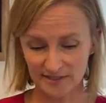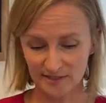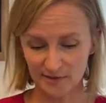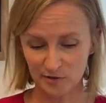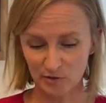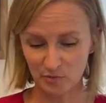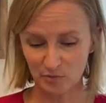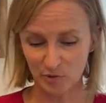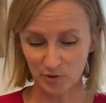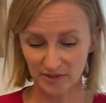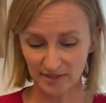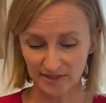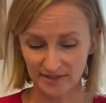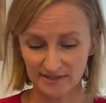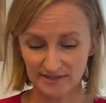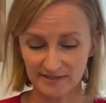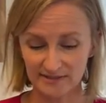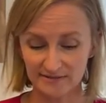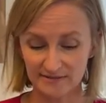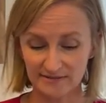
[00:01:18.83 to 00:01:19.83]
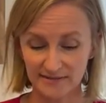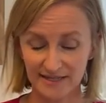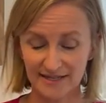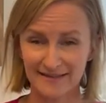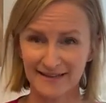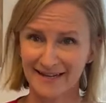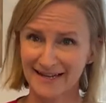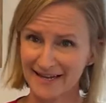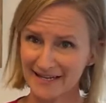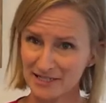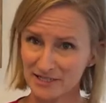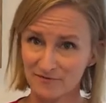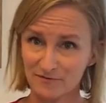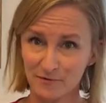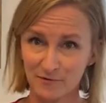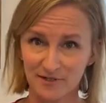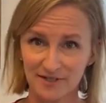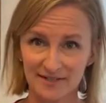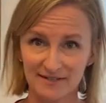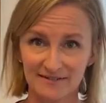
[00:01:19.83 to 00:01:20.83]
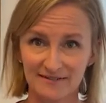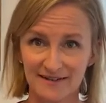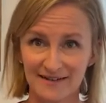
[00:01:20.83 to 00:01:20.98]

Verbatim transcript: so important and the case for it.